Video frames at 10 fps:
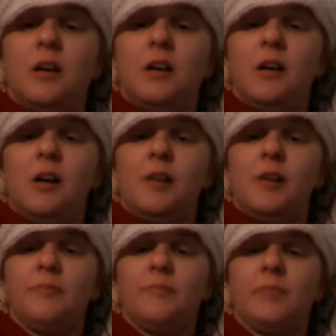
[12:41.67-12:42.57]

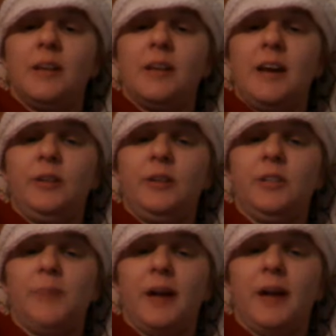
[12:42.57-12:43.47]
And now he's
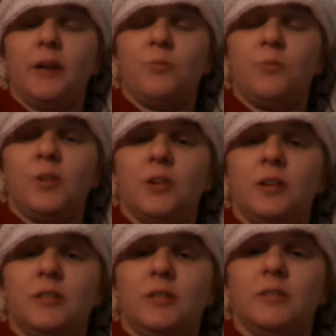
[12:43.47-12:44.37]
back at work
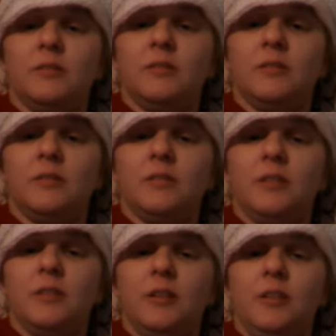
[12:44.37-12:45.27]
because,
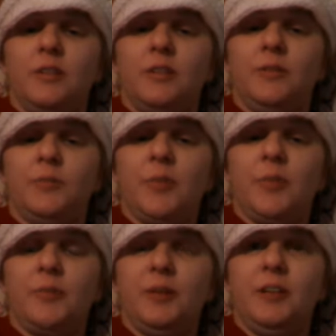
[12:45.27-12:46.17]
it's been
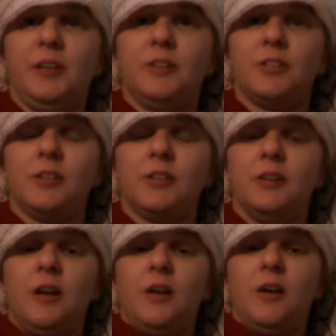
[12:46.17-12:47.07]
3 years and
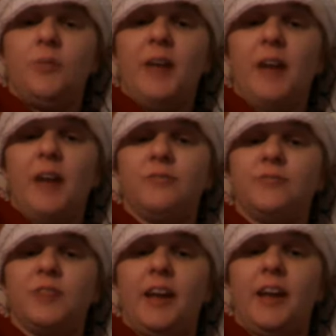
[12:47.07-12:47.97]
we have
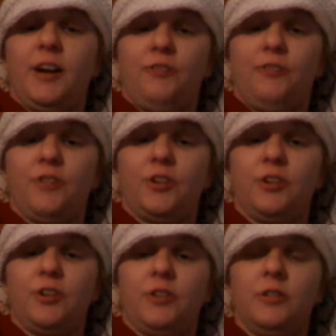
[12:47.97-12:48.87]
care for the
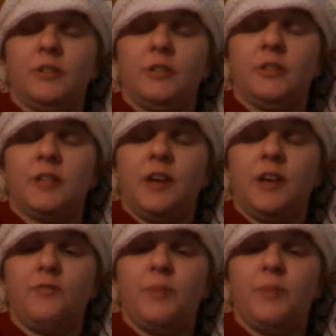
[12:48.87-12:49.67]
girls and stuff.